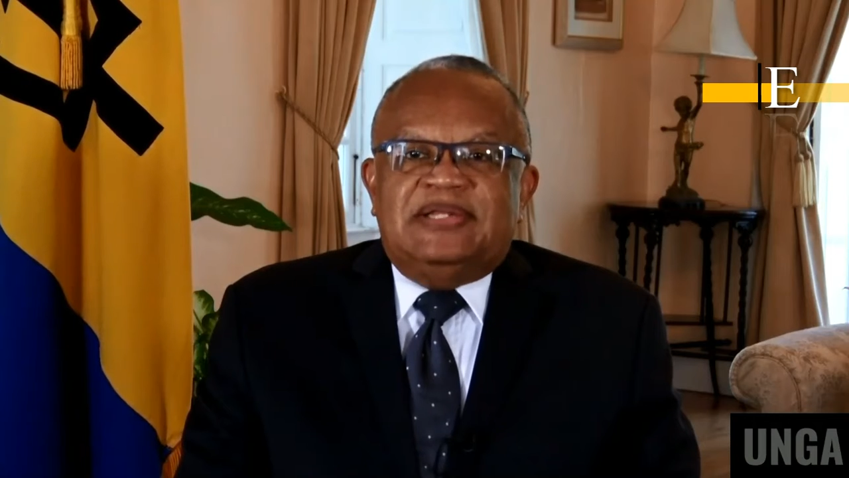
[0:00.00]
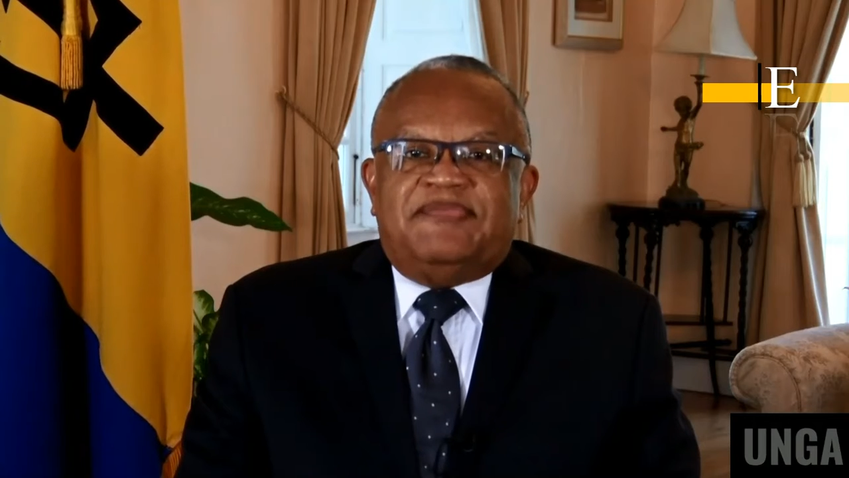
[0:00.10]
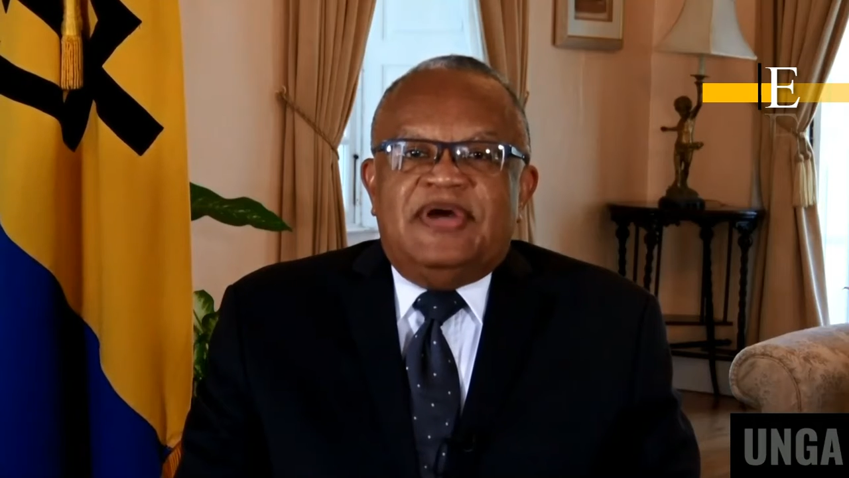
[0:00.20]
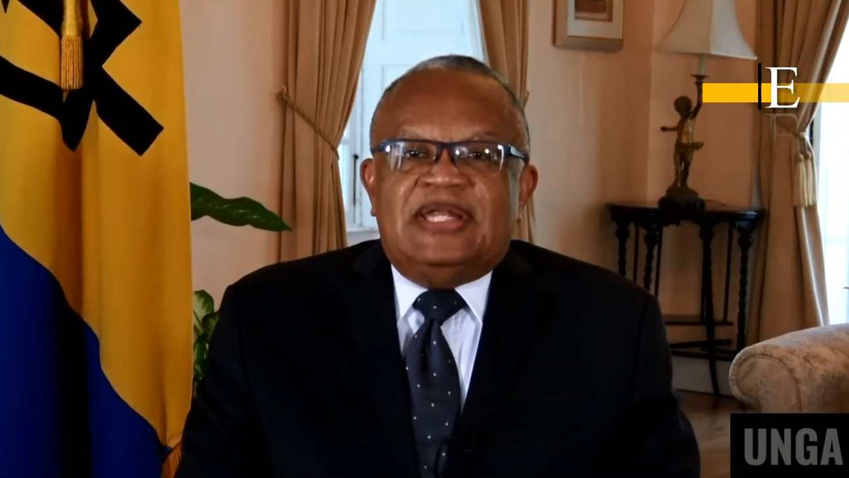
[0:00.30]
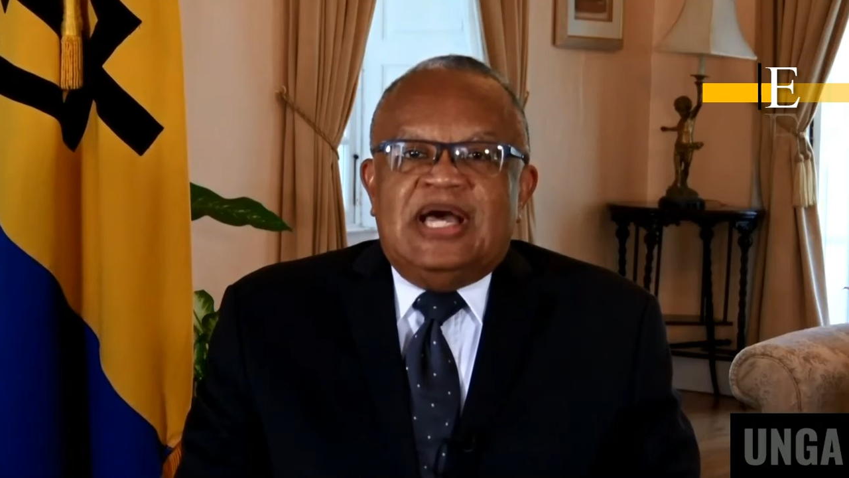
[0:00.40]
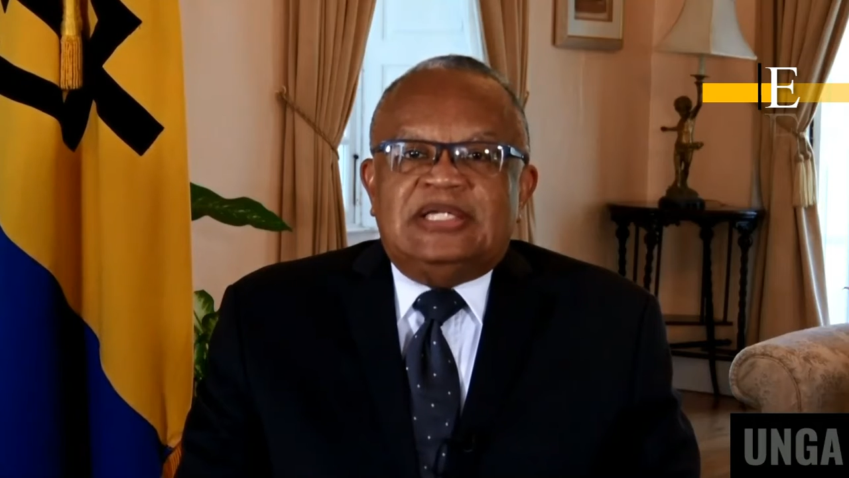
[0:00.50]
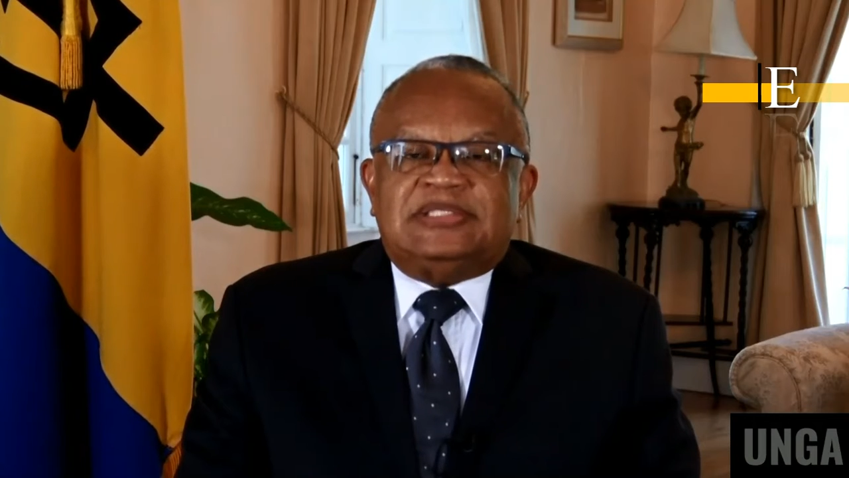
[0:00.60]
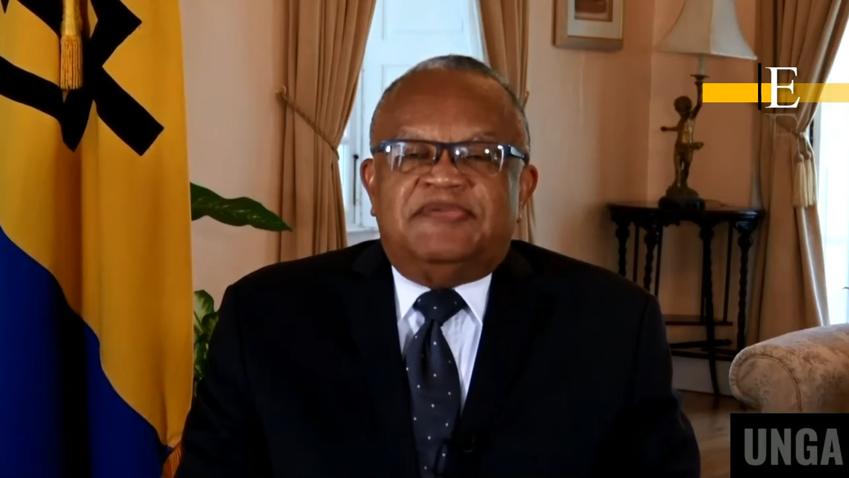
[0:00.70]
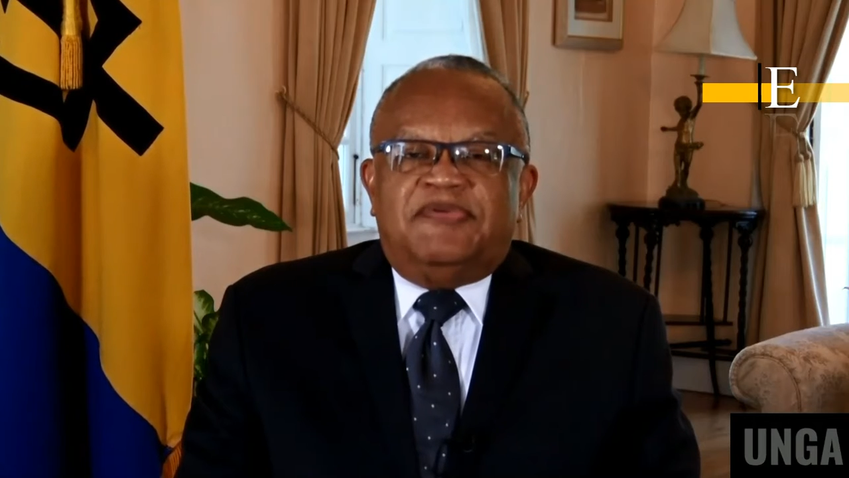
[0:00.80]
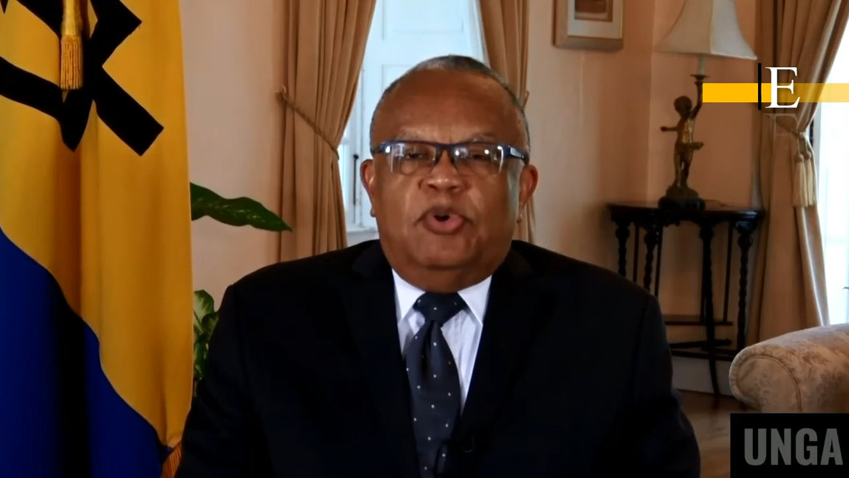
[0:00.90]
financial
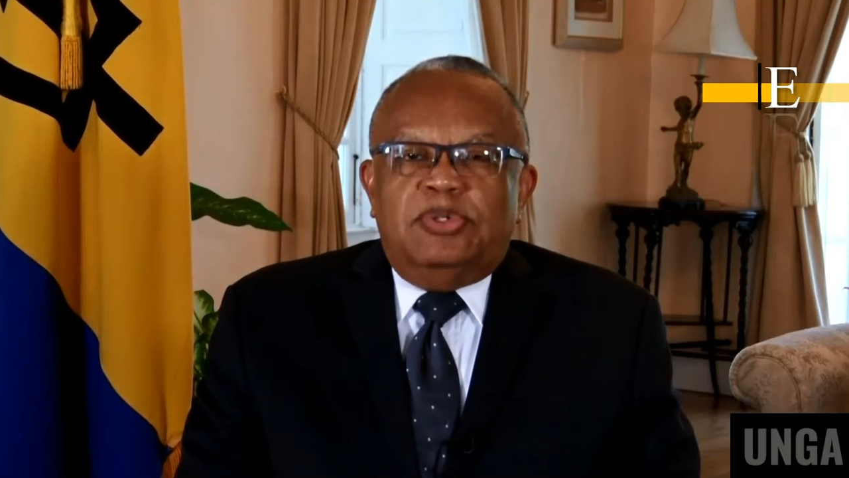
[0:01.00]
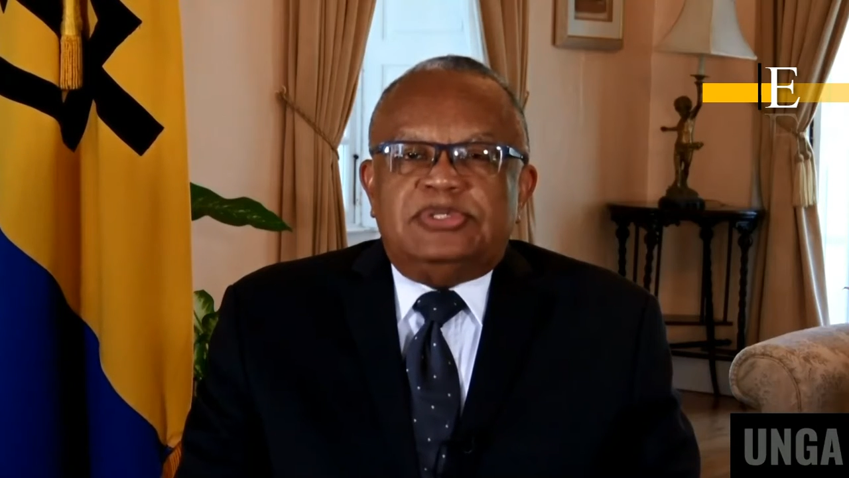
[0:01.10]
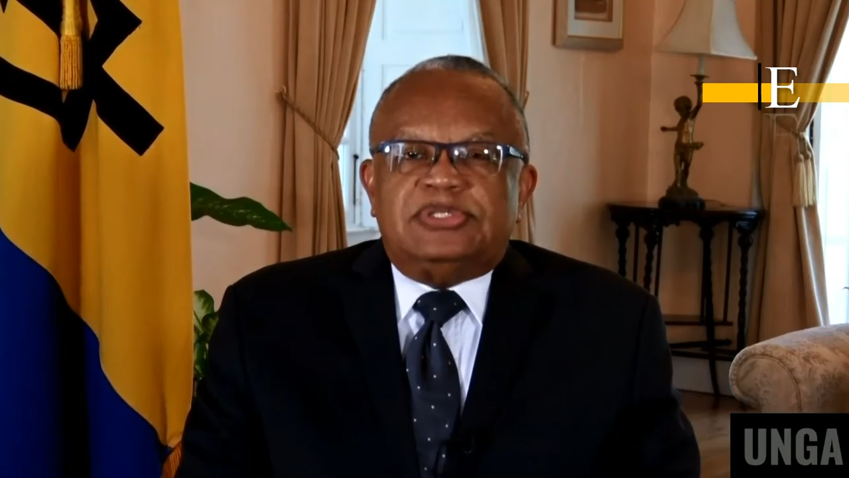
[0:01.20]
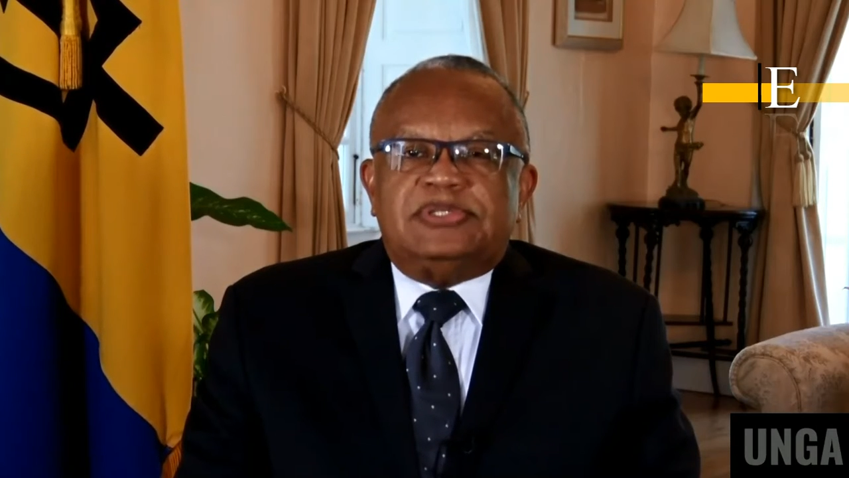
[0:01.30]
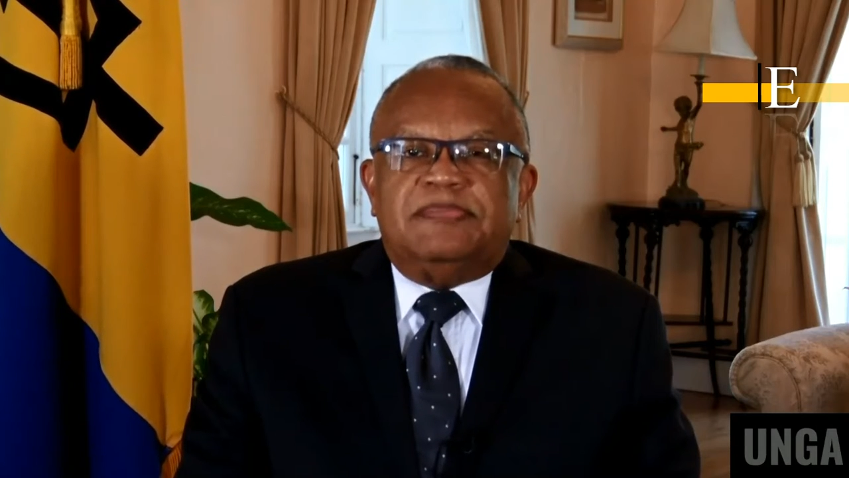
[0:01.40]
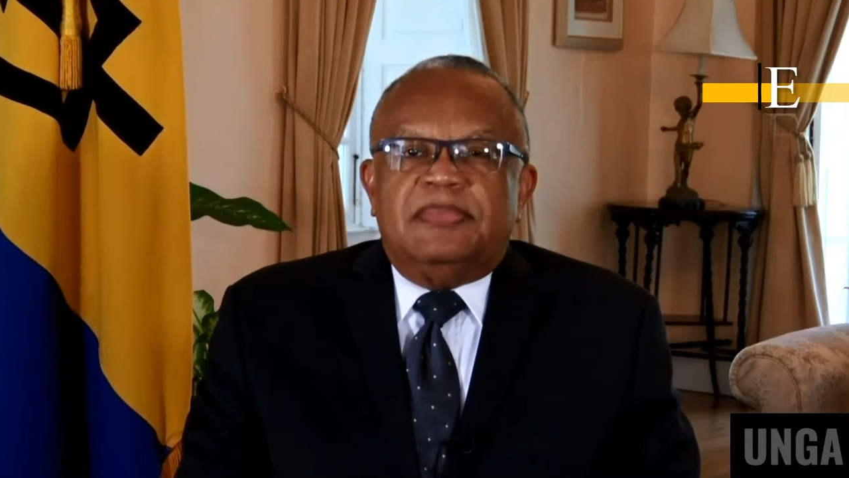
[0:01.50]
flows